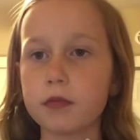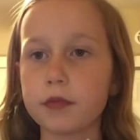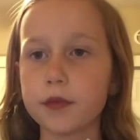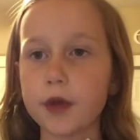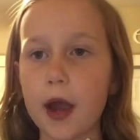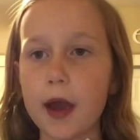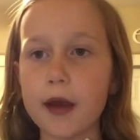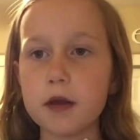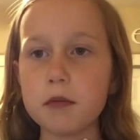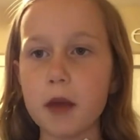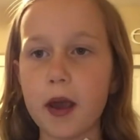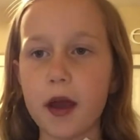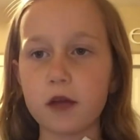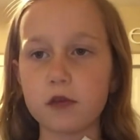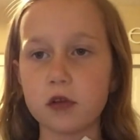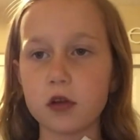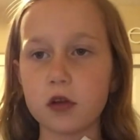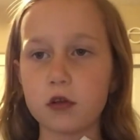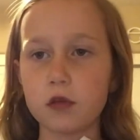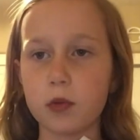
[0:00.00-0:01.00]
kind of
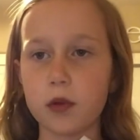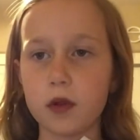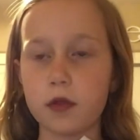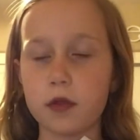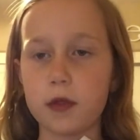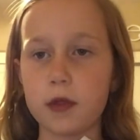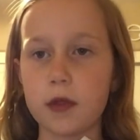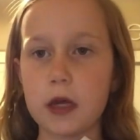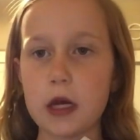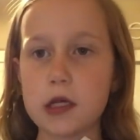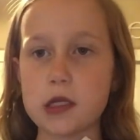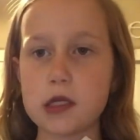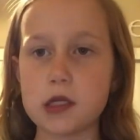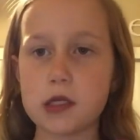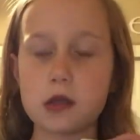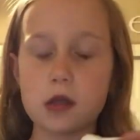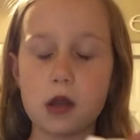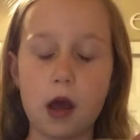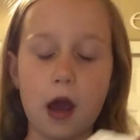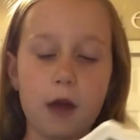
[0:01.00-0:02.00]
matches with
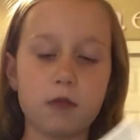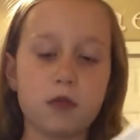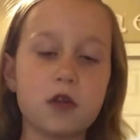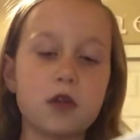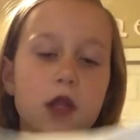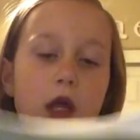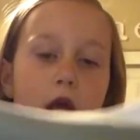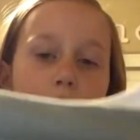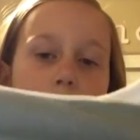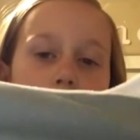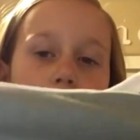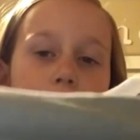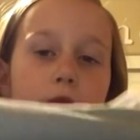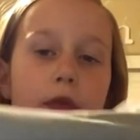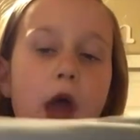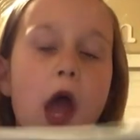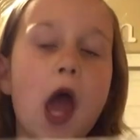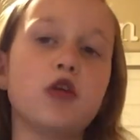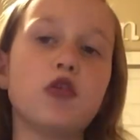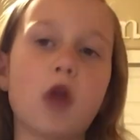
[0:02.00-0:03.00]
this. I'm just like,
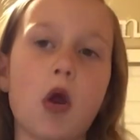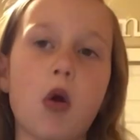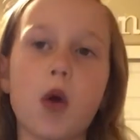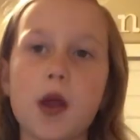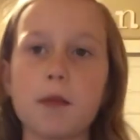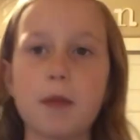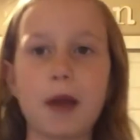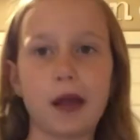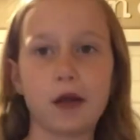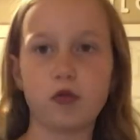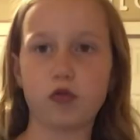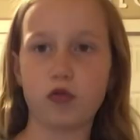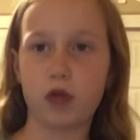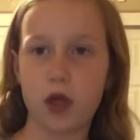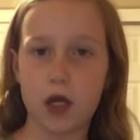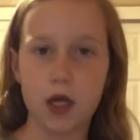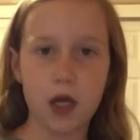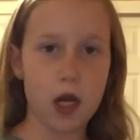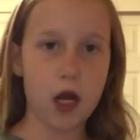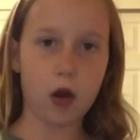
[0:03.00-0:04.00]
you know, in my
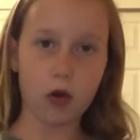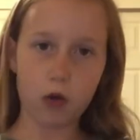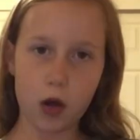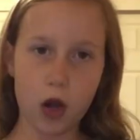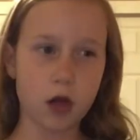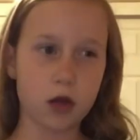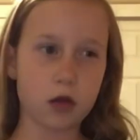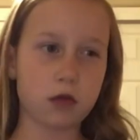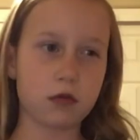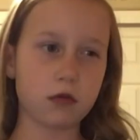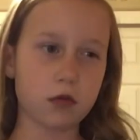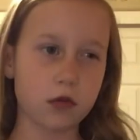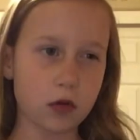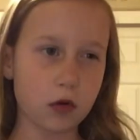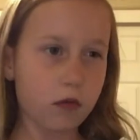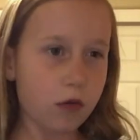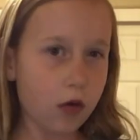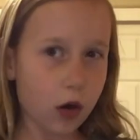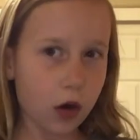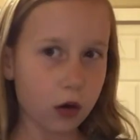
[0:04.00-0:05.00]
green era
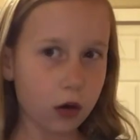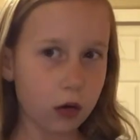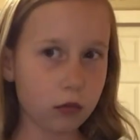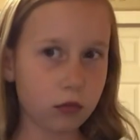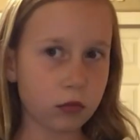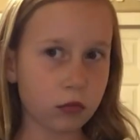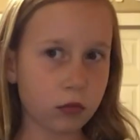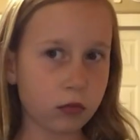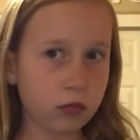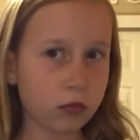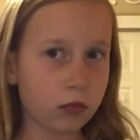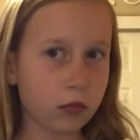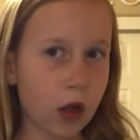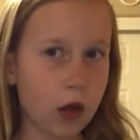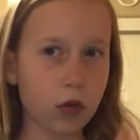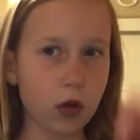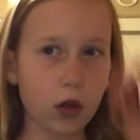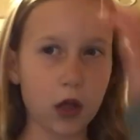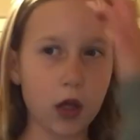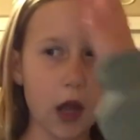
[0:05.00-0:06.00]
so far.
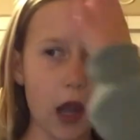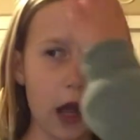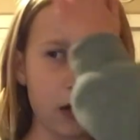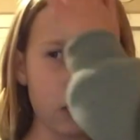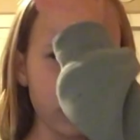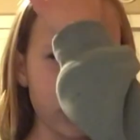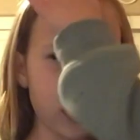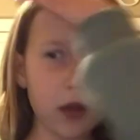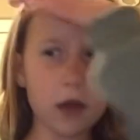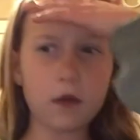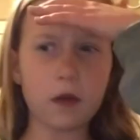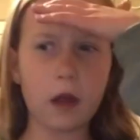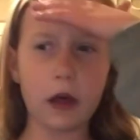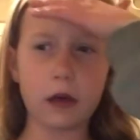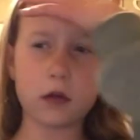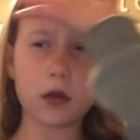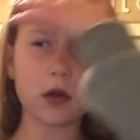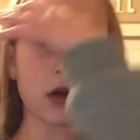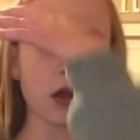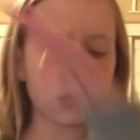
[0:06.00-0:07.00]
Really, I don't really
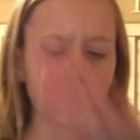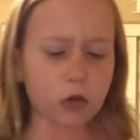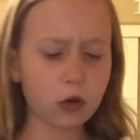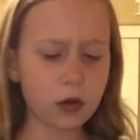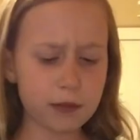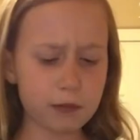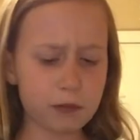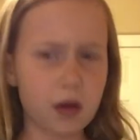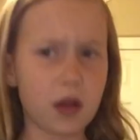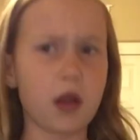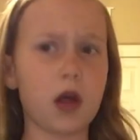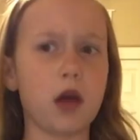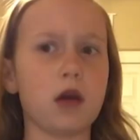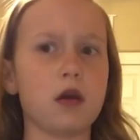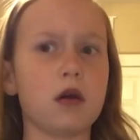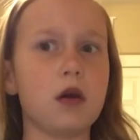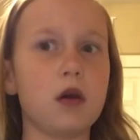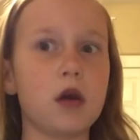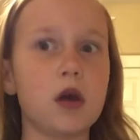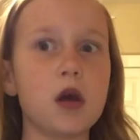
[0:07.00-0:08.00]
like the color green, but
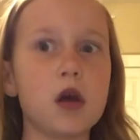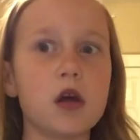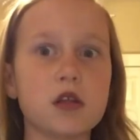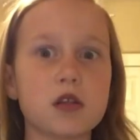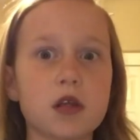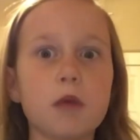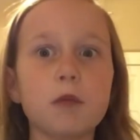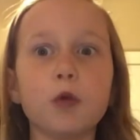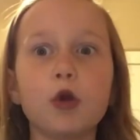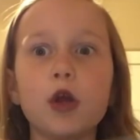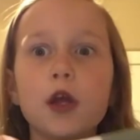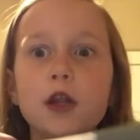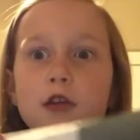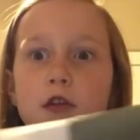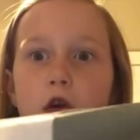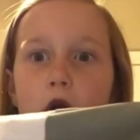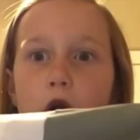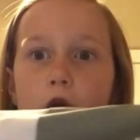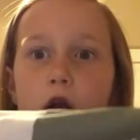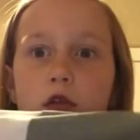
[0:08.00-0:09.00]
like some
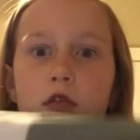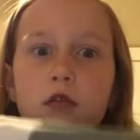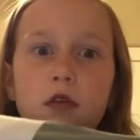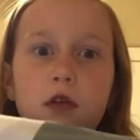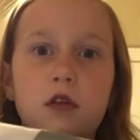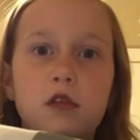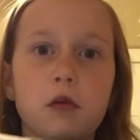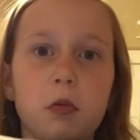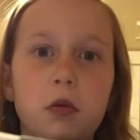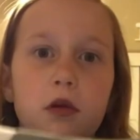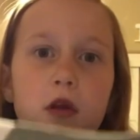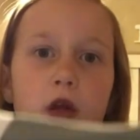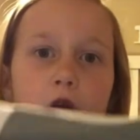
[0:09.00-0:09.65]
greens are actually super